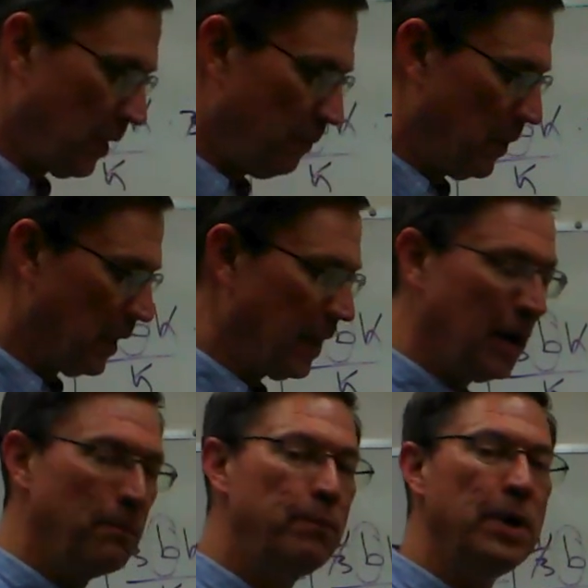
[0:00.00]
it kind of
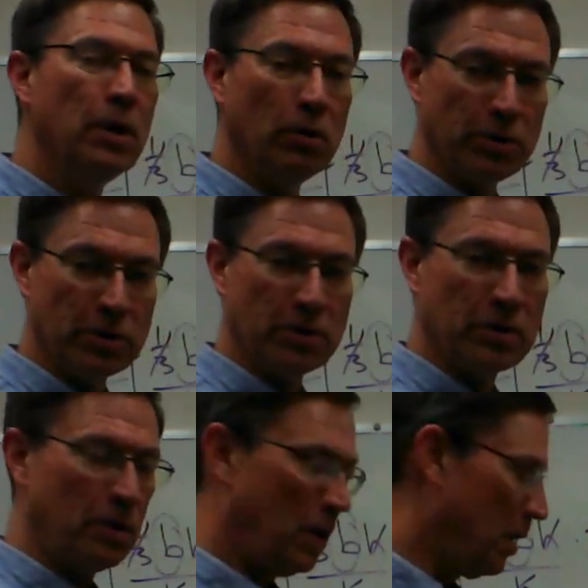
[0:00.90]
builds
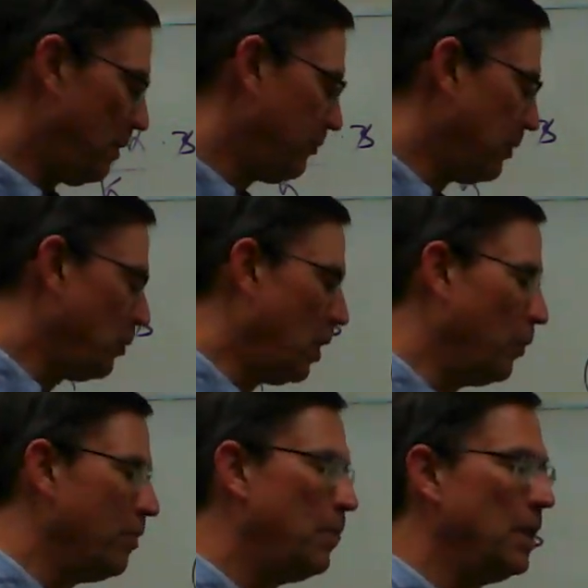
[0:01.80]
from what we've
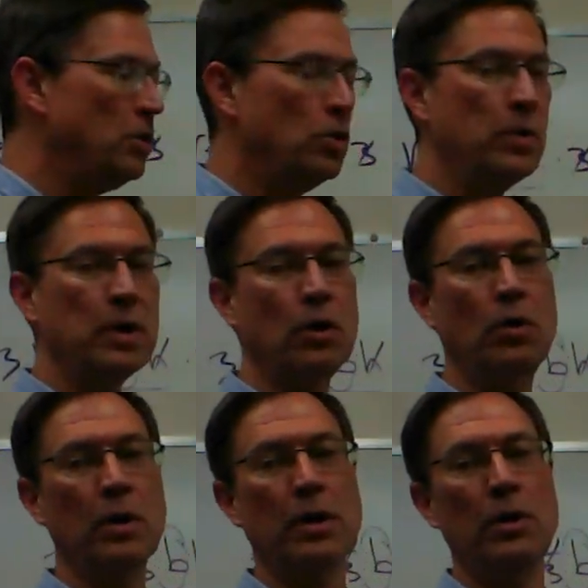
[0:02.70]
been doing
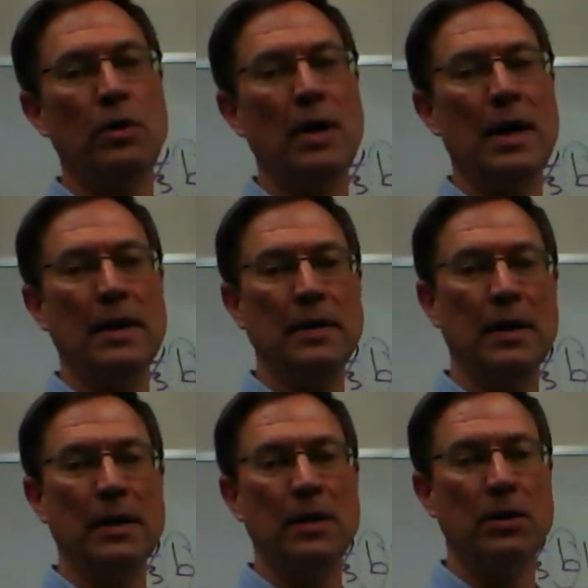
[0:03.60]
earlier and getting it to
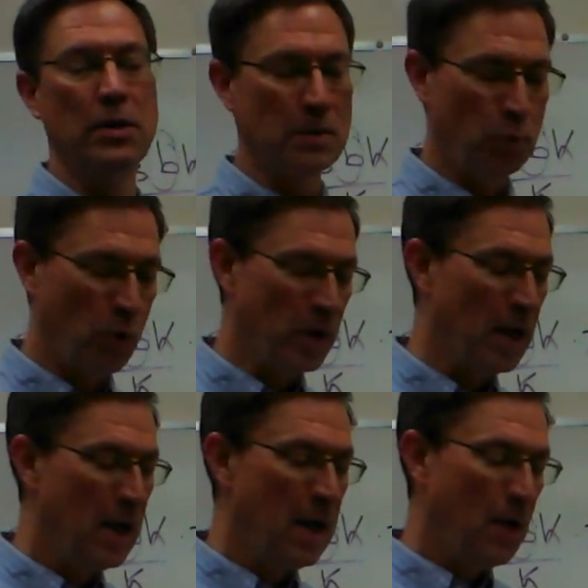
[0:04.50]
this point.
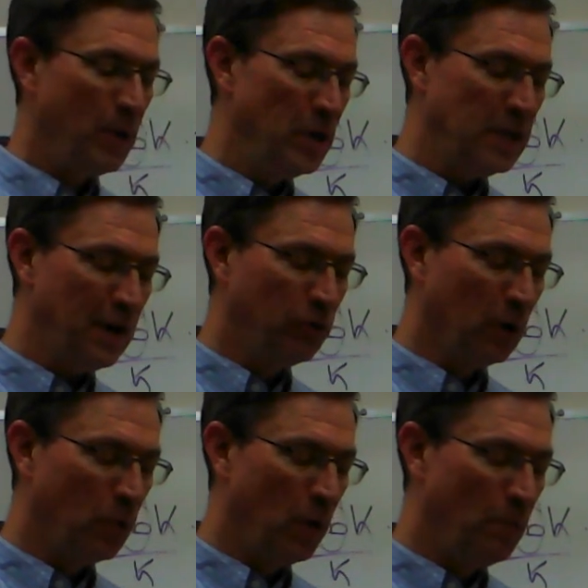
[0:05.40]
We just have really one
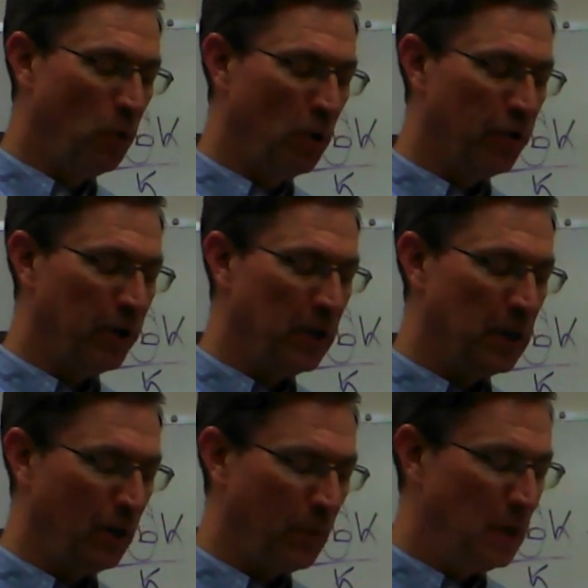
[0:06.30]
more thing that we
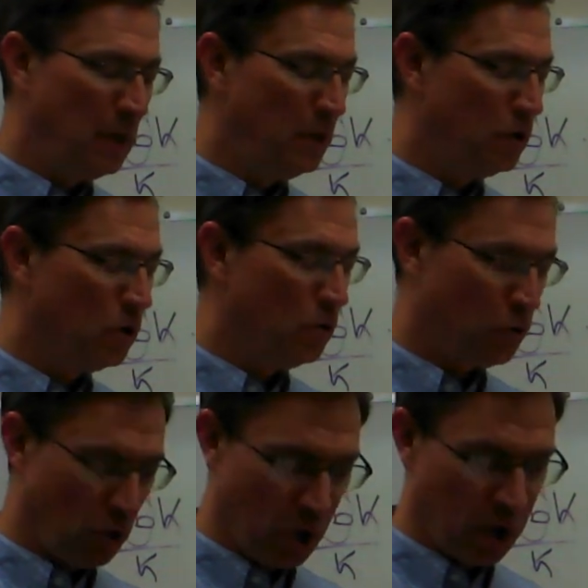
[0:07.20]
need to talk
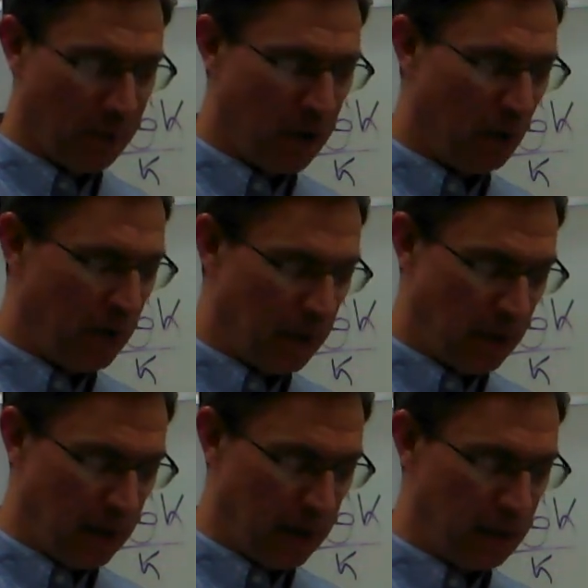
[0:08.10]
about, and that
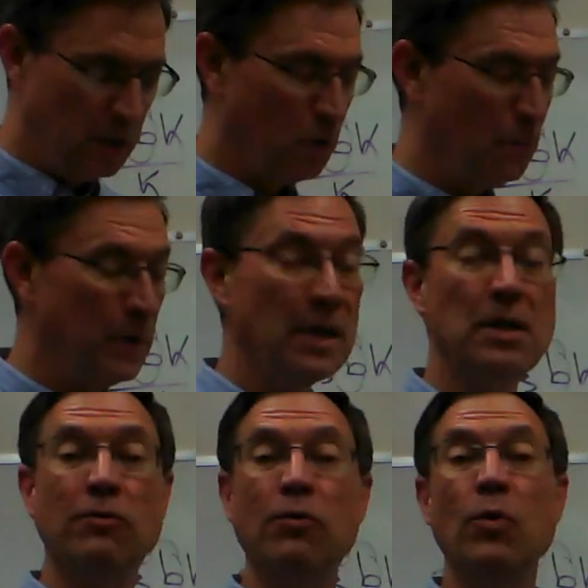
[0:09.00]
is on page 43.